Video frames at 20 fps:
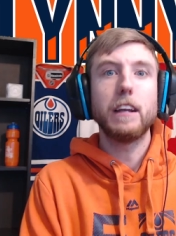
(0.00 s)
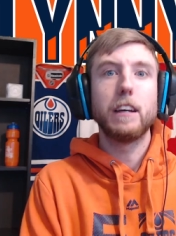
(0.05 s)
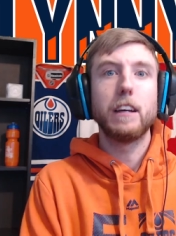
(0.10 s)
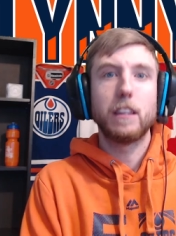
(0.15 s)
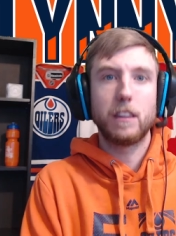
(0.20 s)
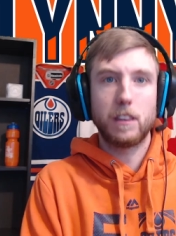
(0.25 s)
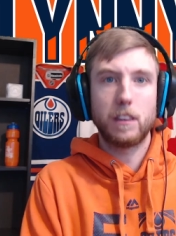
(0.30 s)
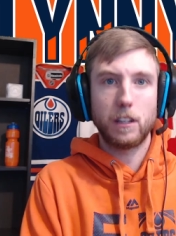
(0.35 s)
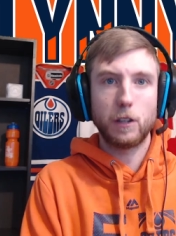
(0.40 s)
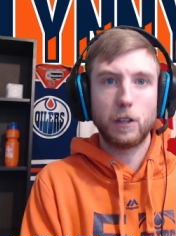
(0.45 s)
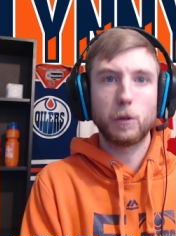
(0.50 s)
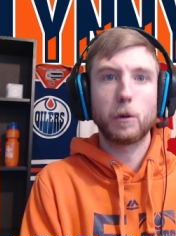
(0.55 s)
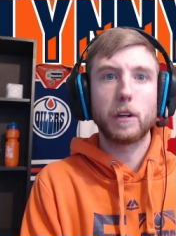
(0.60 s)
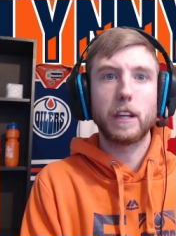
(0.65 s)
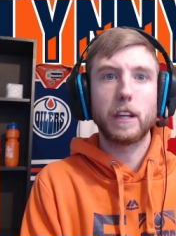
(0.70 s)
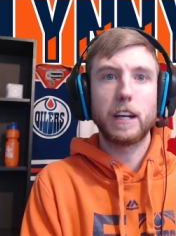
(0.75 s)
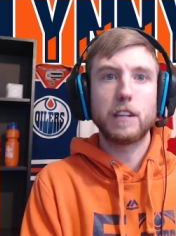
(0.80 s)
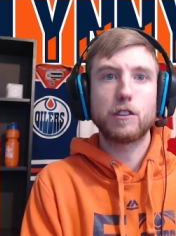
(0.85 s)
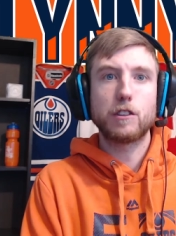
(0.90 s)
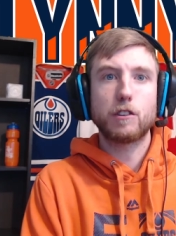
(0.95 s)
Theodor
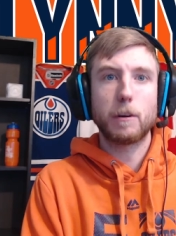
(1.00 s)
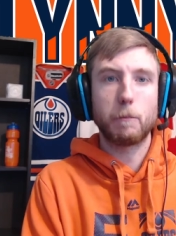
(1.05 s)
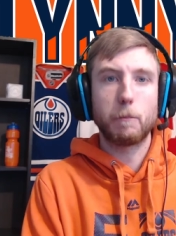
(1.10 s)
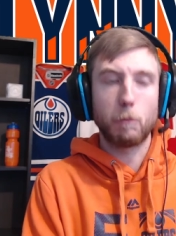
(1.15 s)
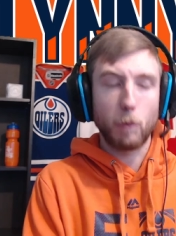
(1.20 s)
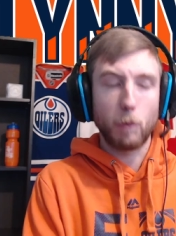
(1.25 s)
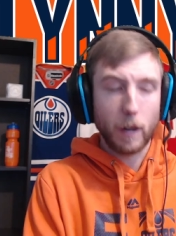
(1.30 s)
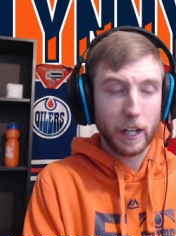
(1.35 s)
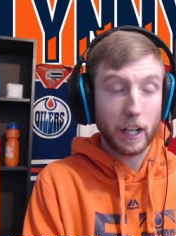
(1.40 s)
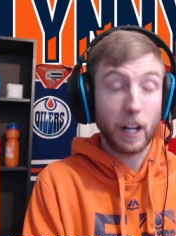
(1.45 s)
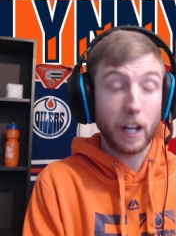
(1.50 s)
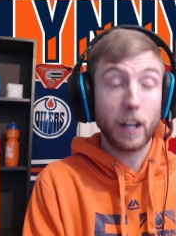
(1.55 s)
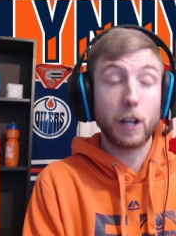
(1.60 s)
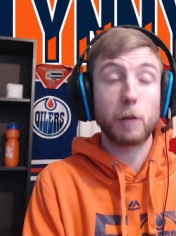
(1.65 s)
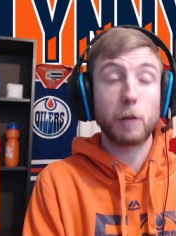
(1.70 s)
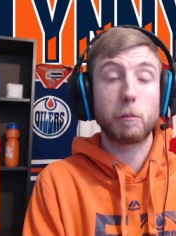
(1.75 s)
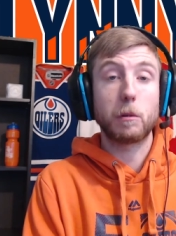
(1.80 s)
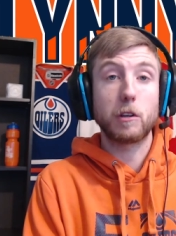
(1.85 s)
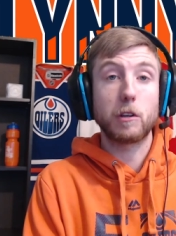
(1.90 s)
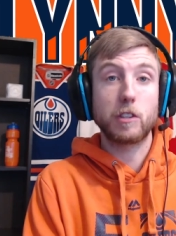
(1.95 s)
Lennstrom
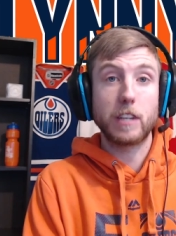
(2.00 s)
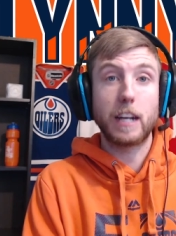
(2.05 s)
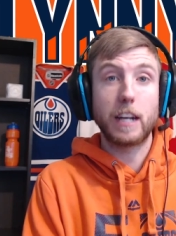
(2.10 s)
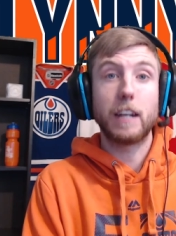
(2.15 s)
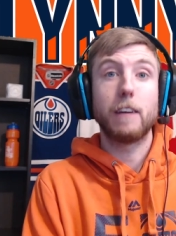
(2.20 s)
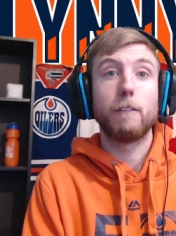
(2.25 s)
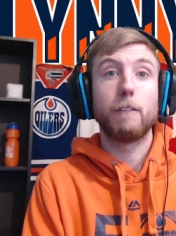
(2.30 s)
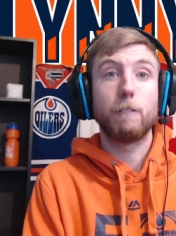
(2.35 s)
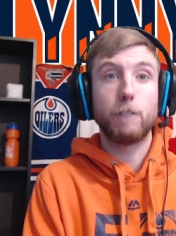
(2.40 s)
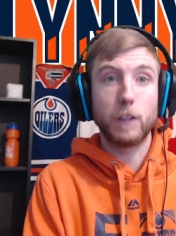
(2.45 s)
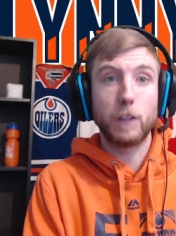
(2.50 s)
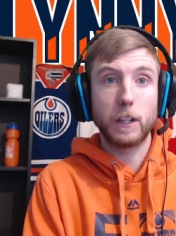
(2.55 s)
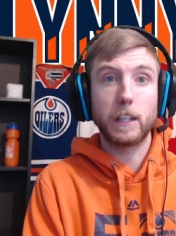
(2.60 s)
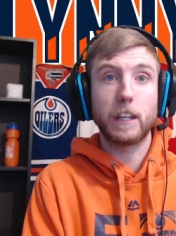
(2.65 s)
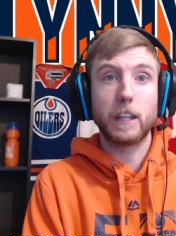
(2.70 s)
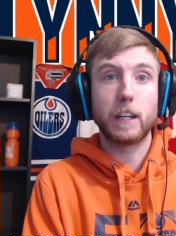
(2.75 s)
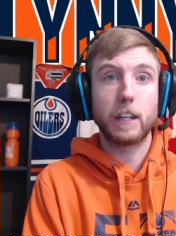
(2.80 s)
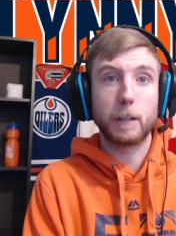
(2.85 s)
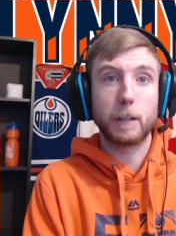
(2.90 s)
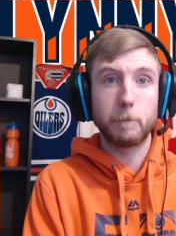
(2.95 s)
100% fully
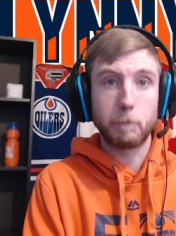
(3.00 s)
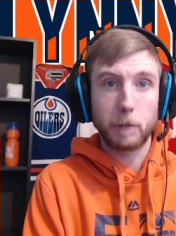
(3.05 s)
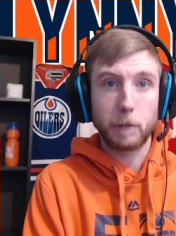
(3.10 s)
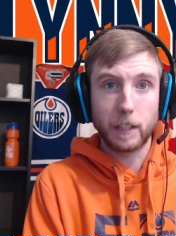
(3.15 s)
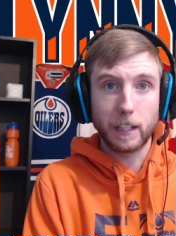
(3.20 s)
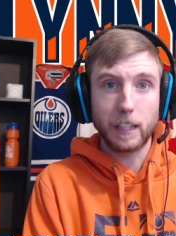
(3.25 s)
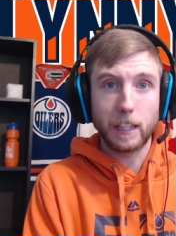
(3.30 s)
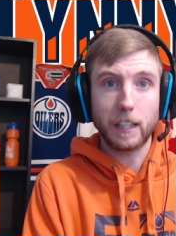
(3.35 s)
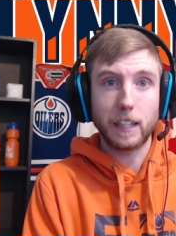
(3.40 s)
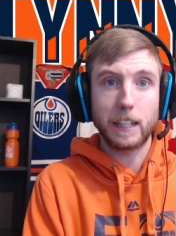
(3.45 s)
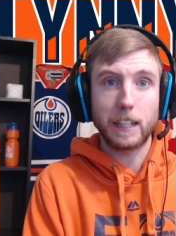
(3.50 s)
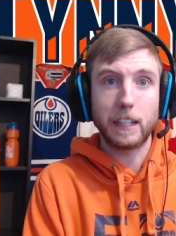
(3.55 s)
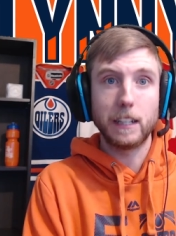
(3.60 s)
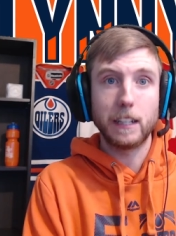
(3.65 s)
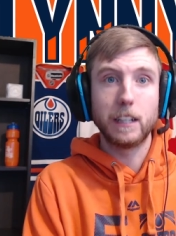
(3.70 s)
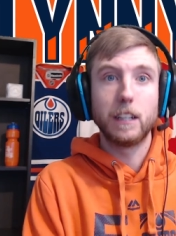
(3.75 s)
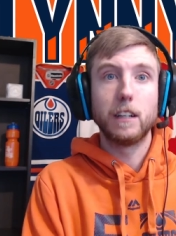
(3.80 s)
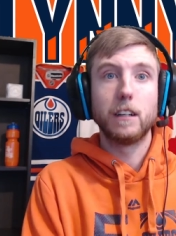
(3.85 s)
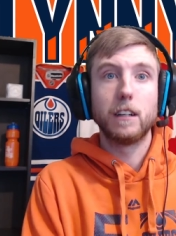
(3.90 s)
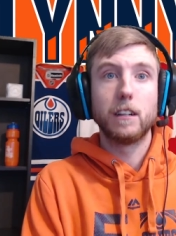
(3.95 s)
and completely
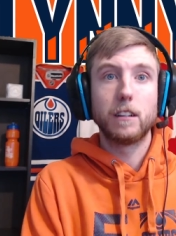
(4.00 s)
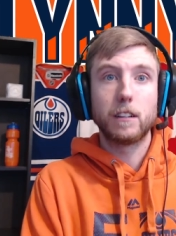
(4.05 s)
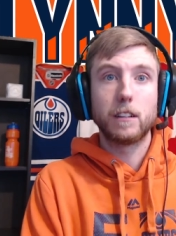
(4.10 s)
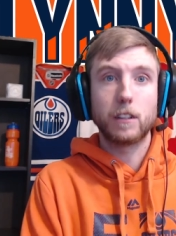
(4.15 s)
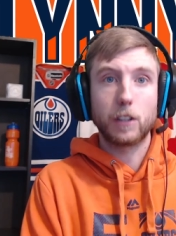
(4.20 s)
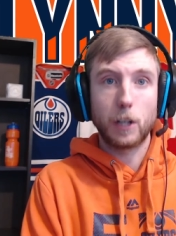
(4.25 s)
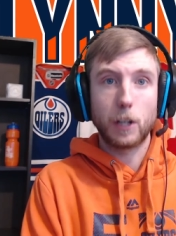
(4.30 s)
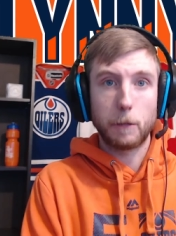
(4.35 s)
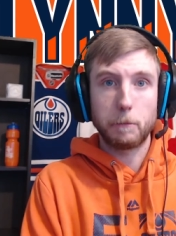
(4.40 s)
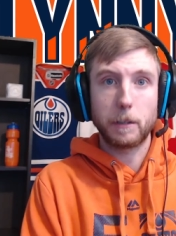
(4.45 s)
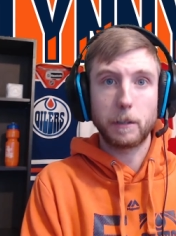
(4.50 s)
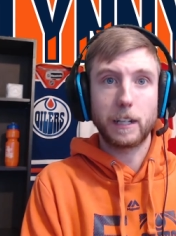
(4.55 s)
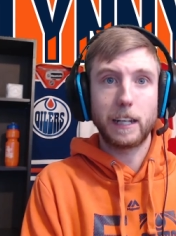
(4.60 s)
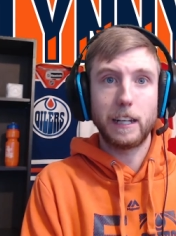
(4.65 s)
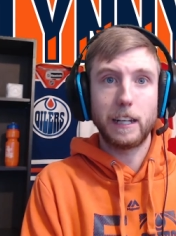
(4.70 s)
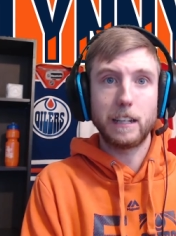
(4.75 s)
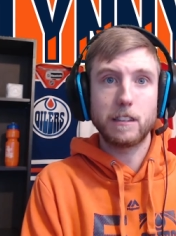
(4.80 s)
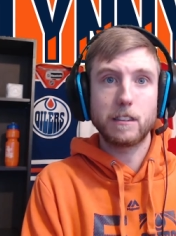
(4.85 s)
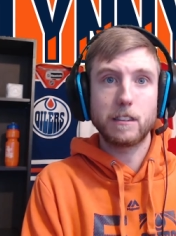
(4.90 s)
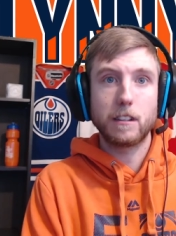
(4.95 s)

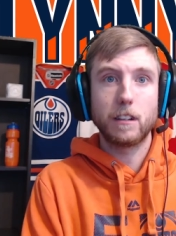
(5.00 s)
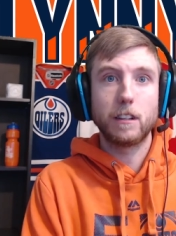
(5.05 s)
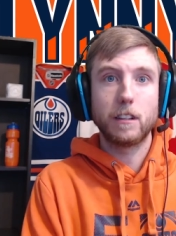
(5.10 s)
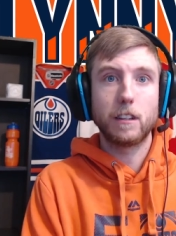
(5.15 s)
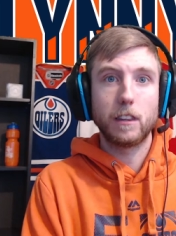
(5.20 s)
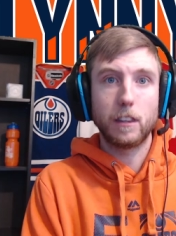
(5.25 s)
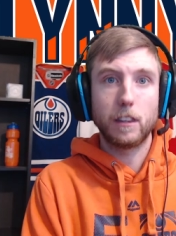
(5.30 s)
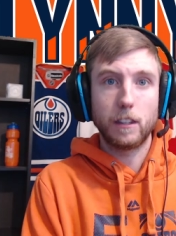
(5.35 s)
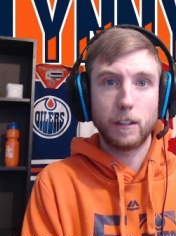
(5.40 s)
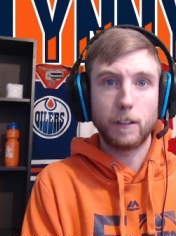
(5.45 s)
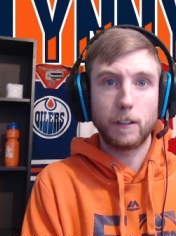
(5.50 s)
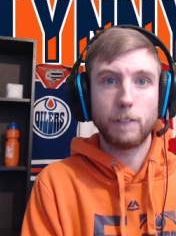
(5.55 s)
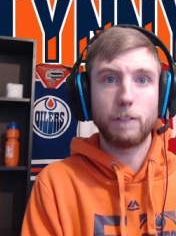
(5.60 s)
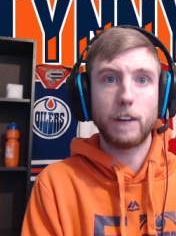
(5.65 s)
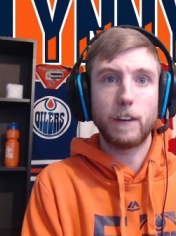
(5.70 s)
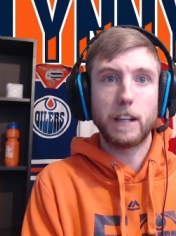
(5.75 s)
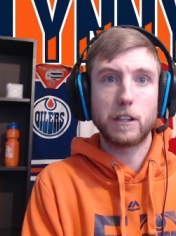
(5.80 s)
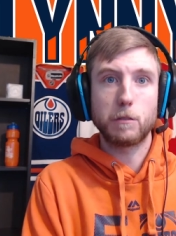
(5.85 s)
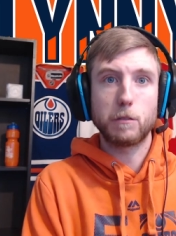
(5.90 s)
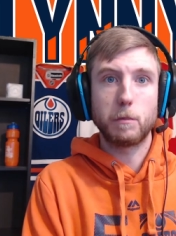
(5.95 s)
complicates the
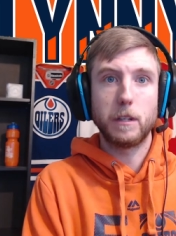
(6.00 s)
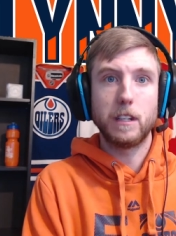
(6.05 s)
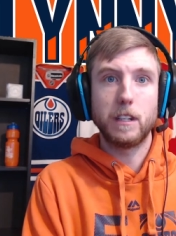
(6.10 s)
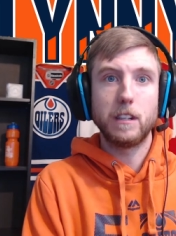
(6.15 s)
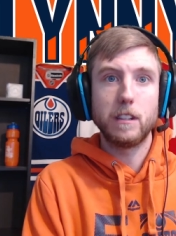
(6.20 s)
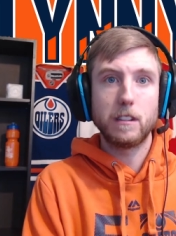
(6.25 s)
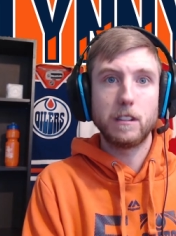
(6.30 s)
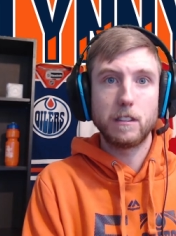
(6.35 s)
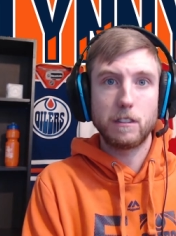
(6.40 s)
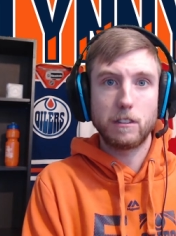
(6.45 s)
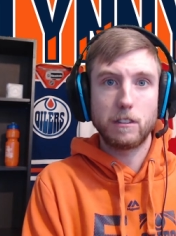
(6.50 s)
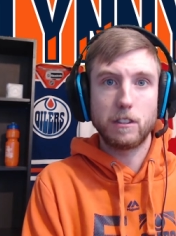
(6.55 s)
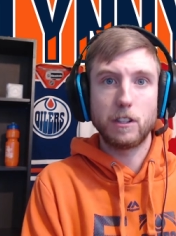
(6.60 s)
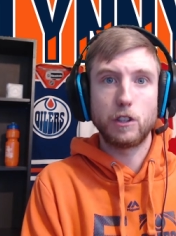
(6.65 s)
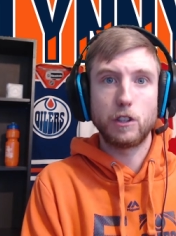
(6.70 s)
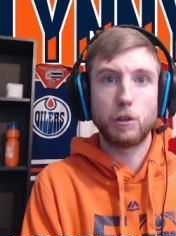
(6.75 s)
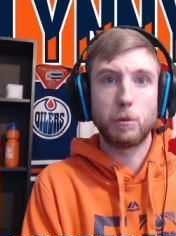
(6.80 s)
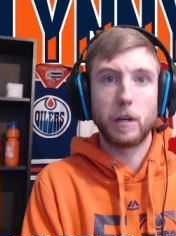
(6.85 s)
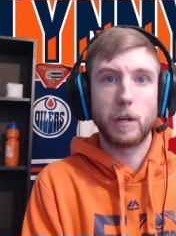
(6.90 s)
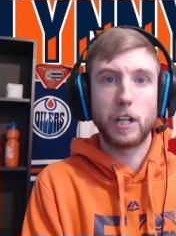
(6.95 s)
defenseman
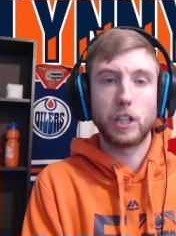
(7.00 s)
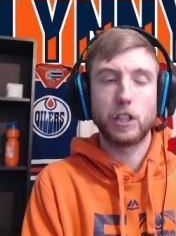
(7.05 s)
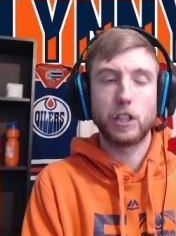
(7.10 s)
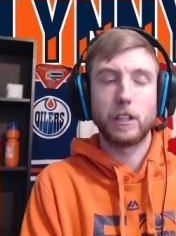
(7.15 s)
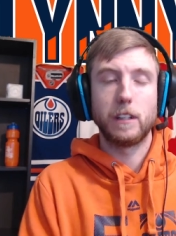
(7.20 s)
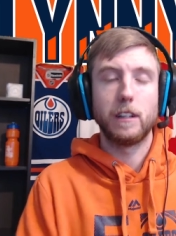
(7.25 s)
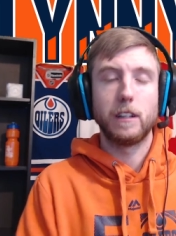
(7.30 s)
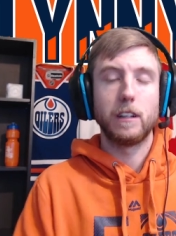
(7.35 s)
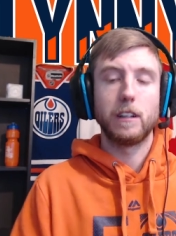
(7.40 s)
situation.